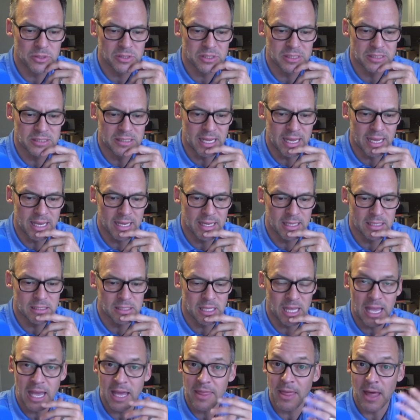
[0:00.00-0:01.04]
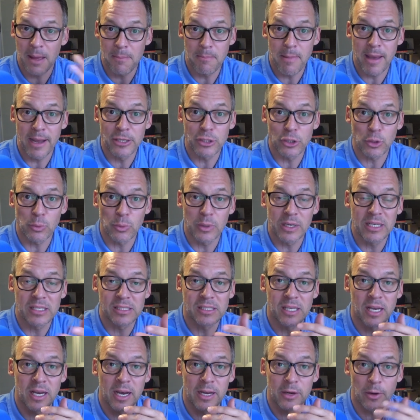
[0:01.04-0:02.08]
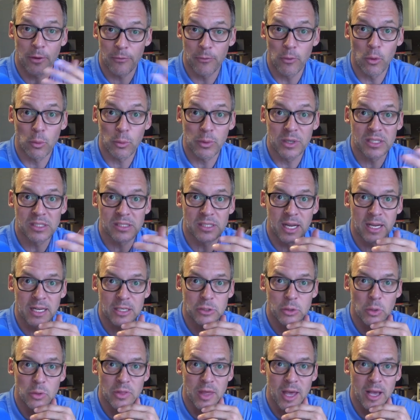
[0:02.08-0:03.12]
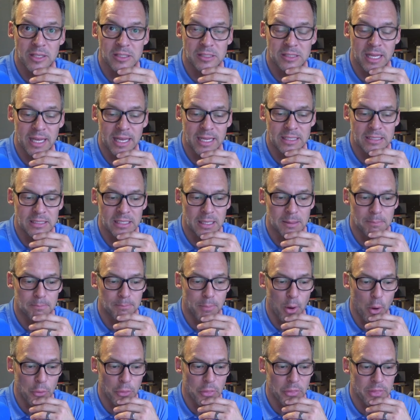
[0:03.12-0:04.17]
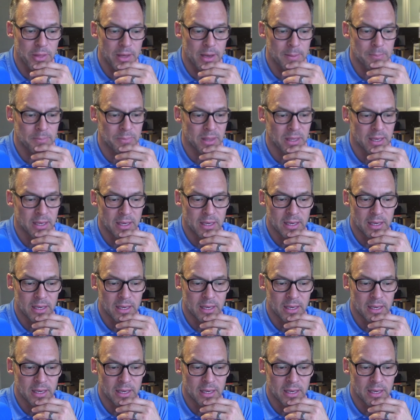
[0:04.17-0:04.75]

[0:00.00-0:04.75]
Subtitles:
sedans. They had that major redesign or full redesign in 2018, both of them.